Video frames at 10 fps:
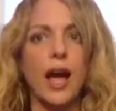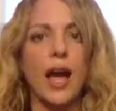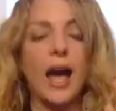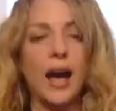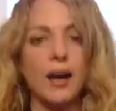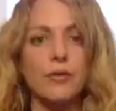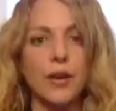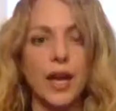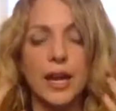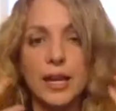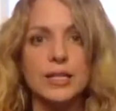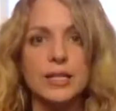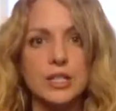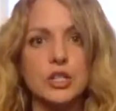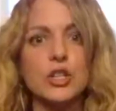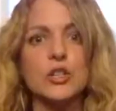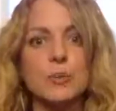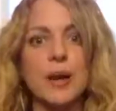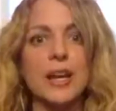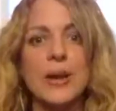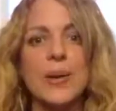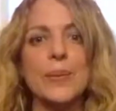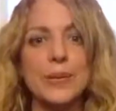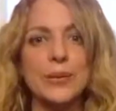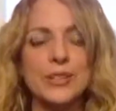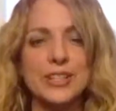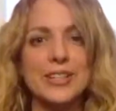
have an indigenous money wound.